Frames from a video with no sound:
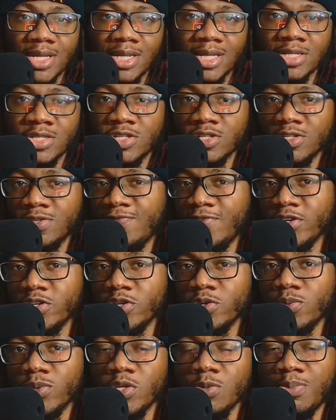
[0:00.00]
It's just
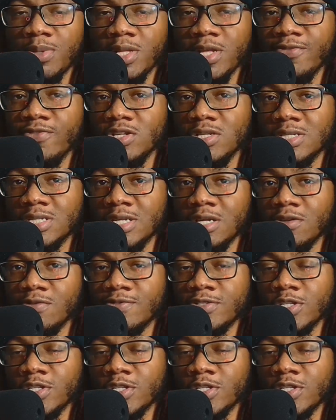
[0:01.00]
funner when you play for yourself.